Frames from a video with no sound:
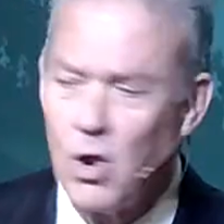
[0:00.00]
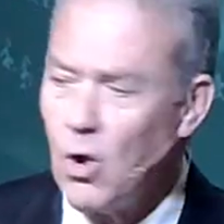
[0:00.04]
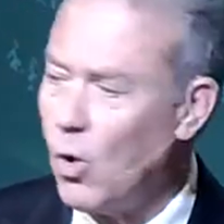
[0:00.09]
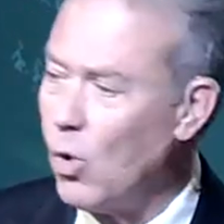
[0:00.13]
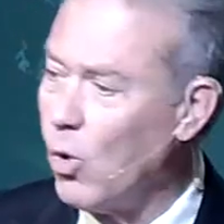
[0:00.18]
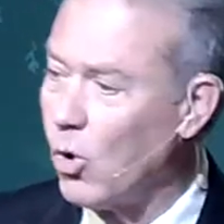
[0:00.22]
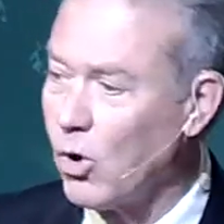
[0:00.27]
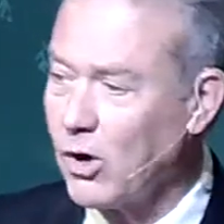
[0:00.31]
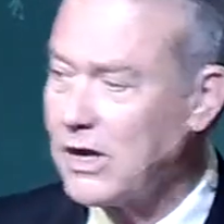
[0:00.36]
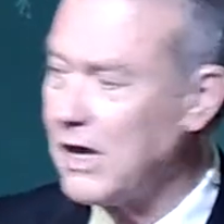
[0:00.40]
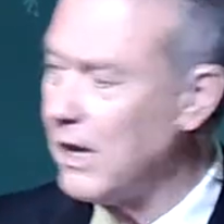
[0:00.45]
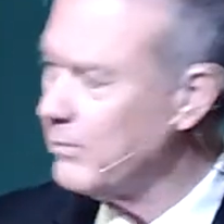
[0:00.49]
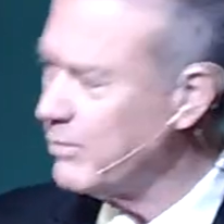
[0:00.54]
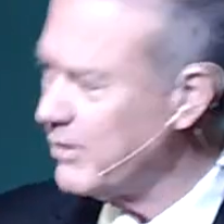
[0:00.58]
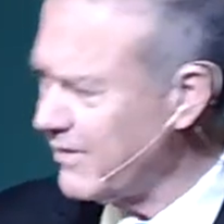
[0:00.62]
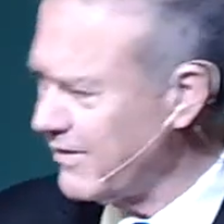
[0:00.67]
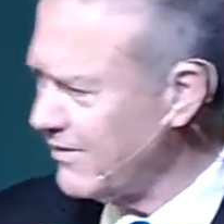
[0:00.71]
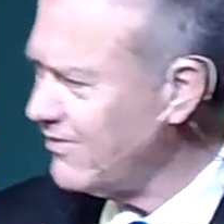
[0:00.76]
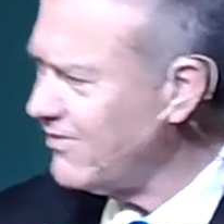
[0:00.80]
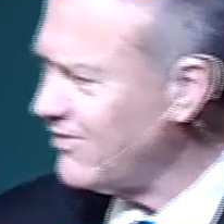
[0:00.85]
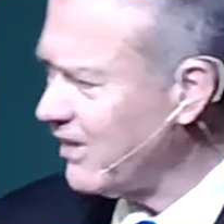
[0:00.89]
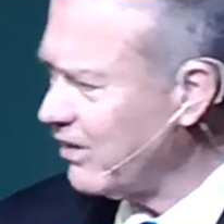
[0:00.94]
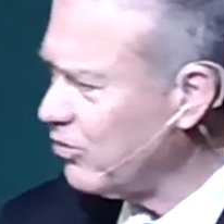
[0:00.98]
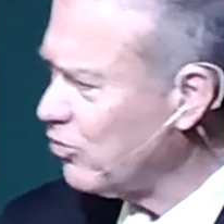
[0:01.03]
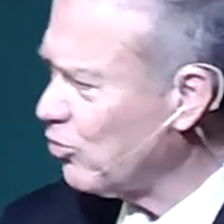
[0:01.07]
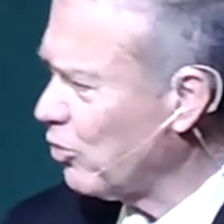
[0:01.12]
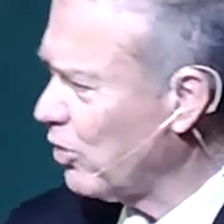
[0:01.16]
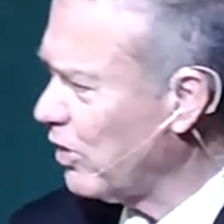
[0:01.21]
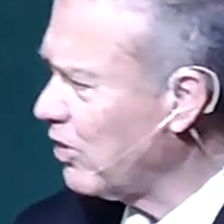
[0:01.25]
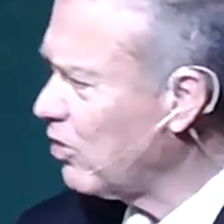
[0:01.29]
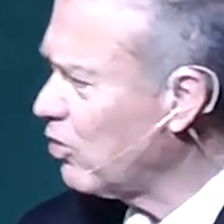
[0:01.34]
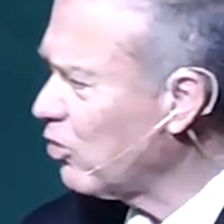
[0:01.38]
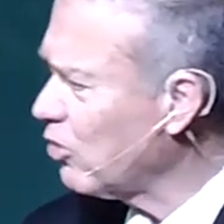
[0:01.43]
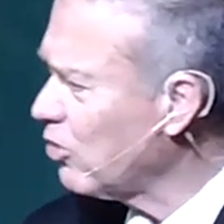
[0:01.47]
or come to the center
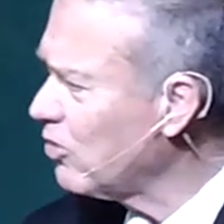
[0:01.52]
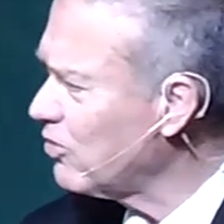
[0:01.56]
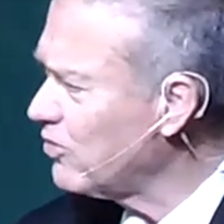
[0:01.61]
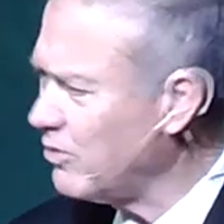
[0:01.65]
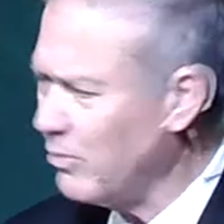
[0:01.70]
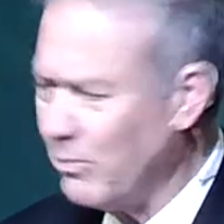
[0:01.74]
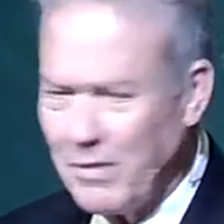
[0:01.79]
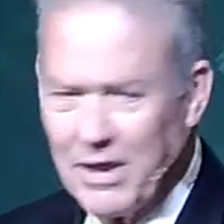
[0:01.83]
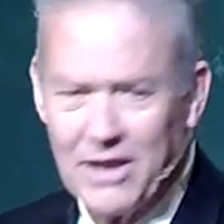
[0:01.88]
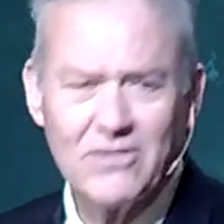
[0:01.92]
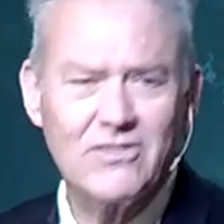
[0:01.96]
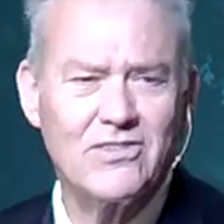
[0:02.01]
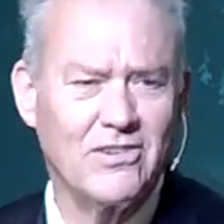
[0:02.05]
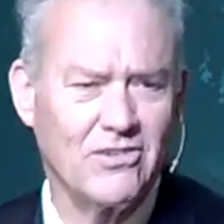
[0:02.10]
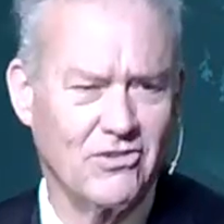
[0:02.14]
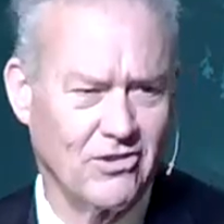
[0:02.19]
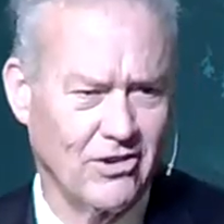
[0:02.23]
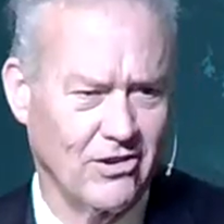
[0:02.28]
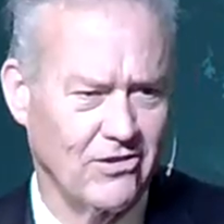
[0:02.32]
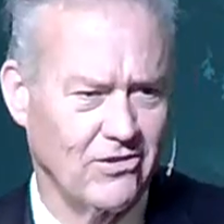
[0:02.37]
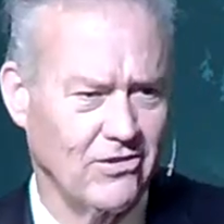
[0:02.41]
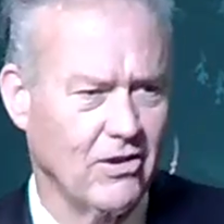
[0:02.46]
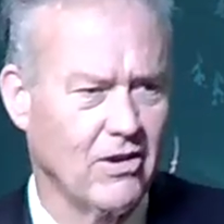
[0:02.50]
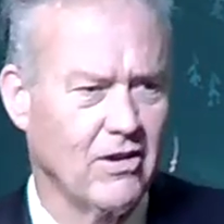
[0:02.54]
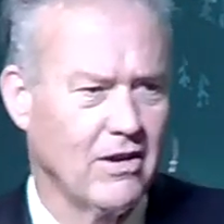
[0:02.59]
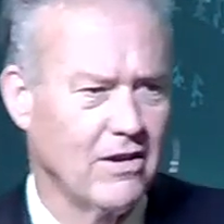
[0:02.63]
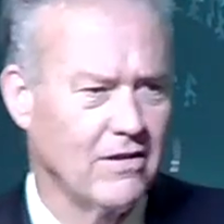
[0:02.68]
and heard the messages